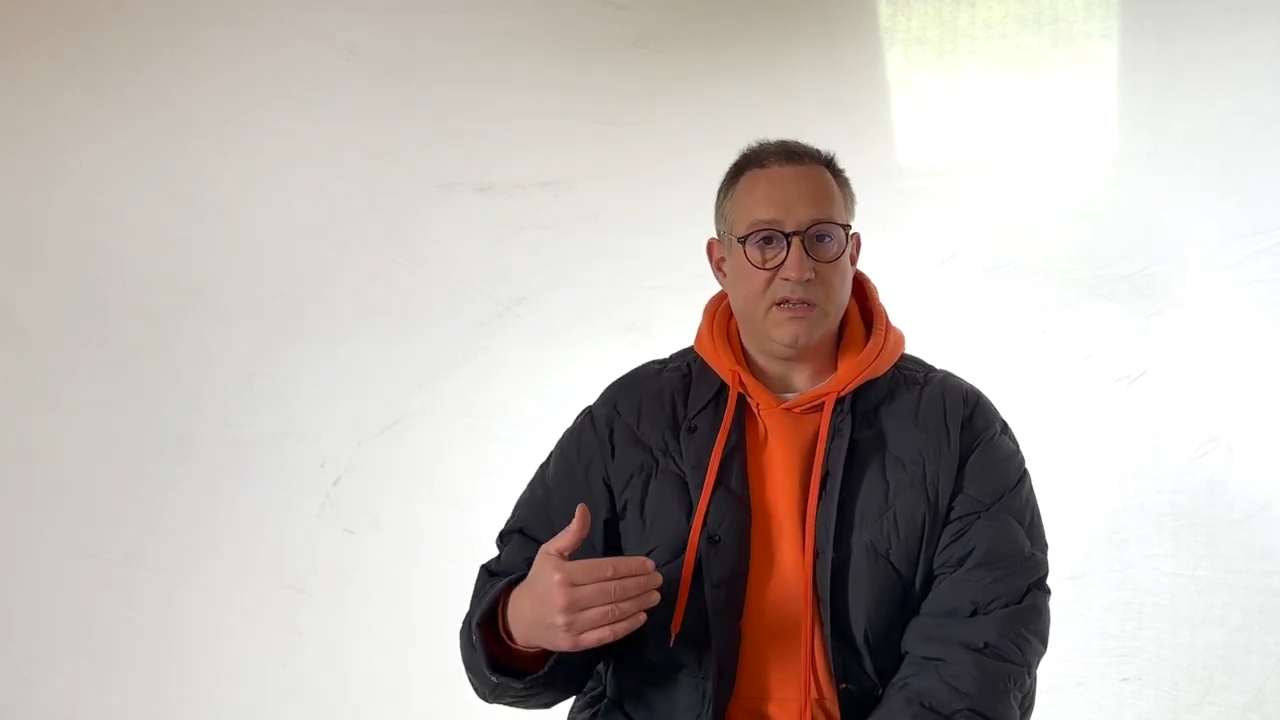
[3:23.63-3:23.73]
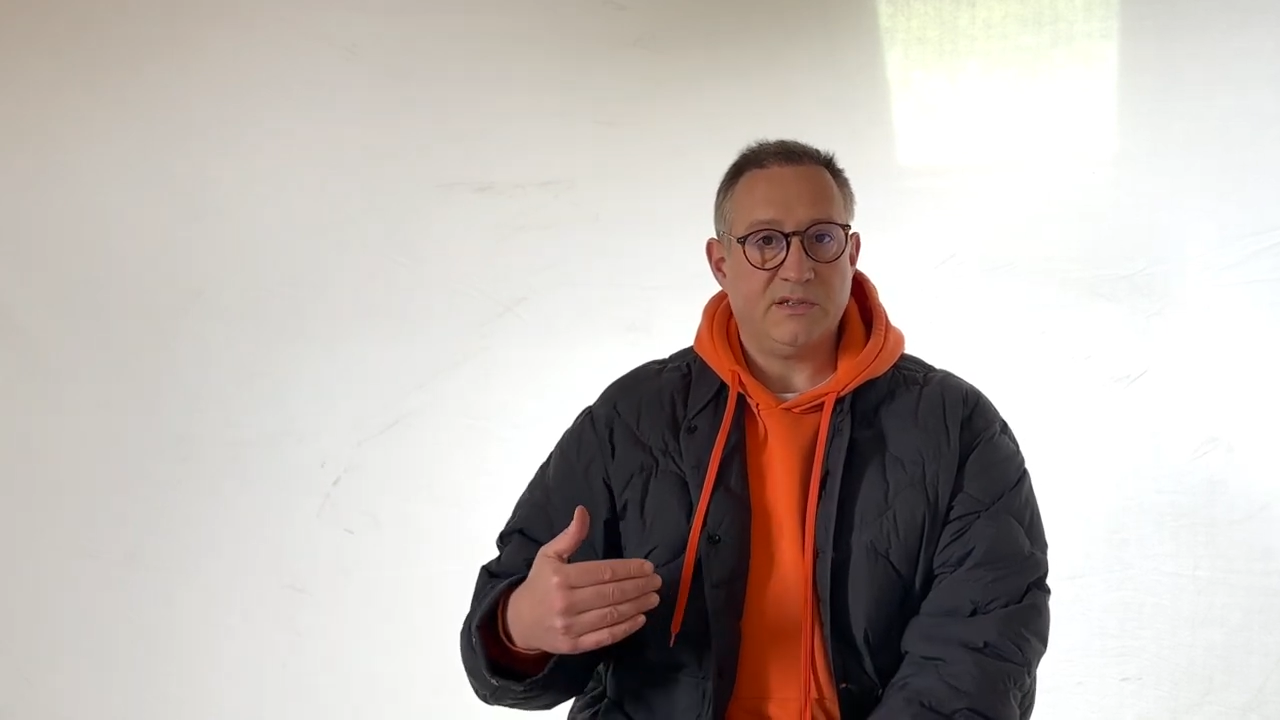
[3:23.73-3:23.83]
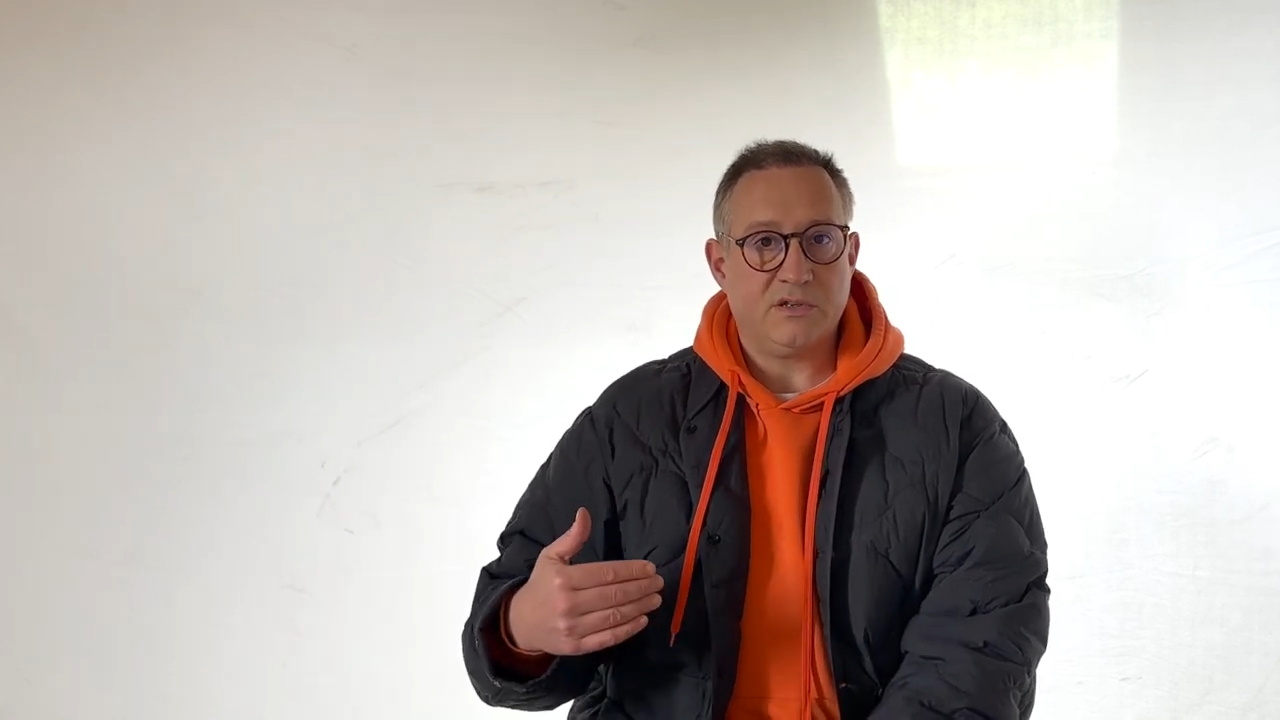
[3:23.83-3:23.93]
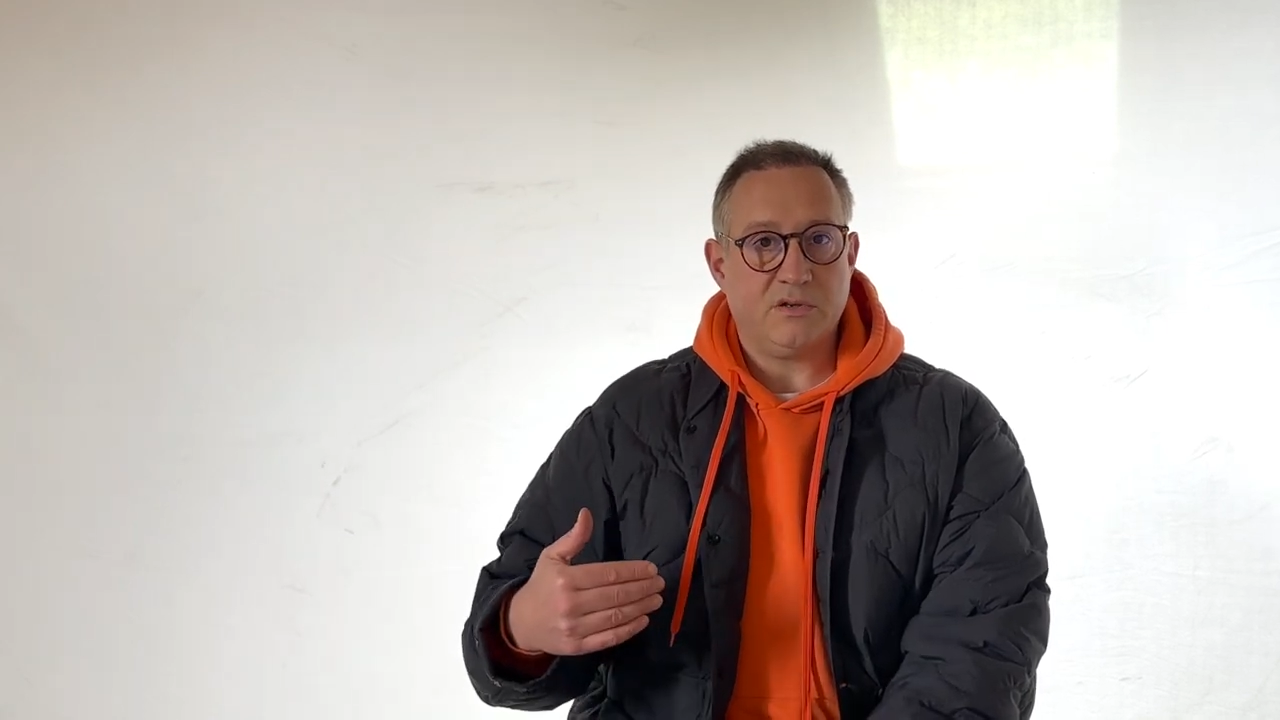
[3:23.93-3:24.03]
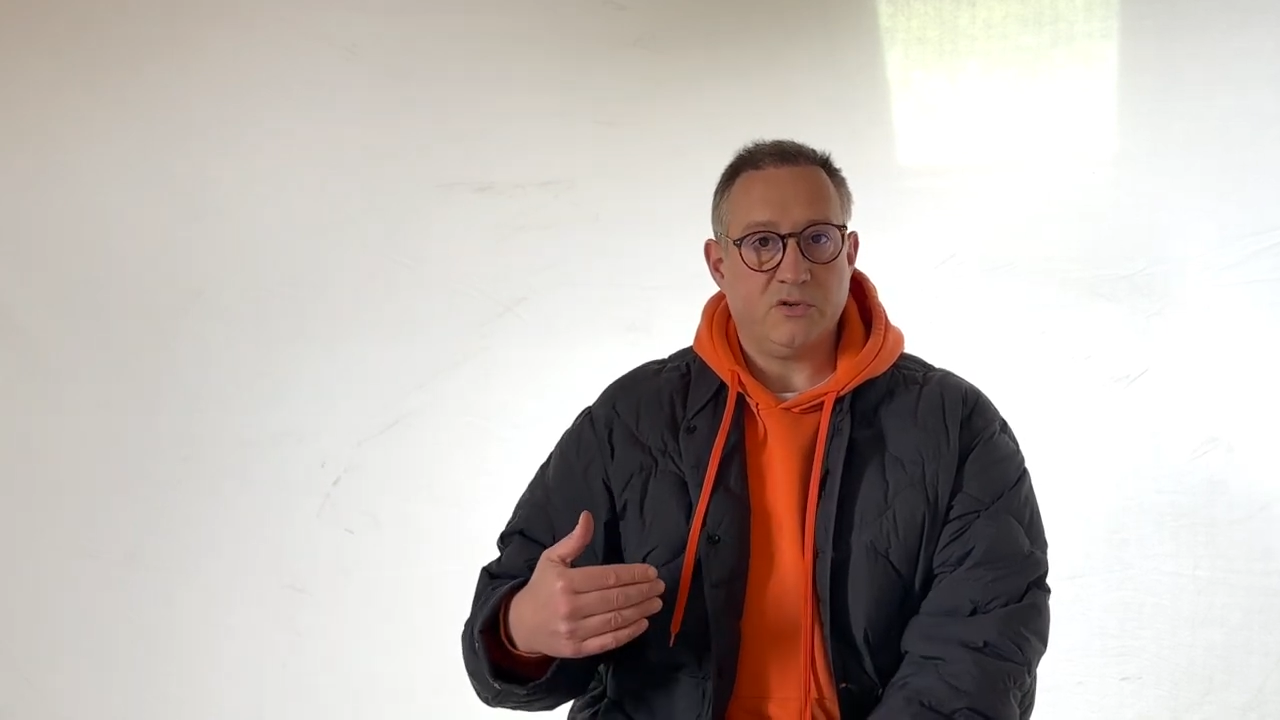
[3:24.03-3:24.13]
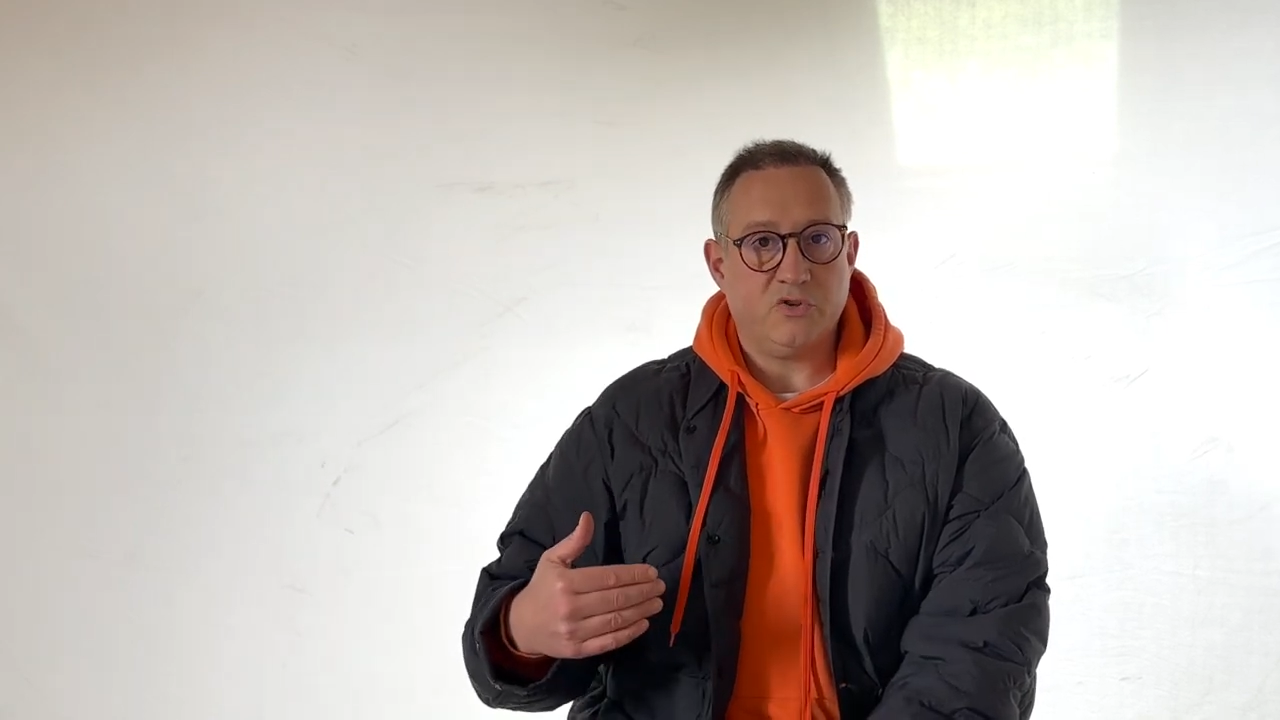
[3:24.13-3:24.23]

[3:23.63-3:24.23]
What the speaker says: is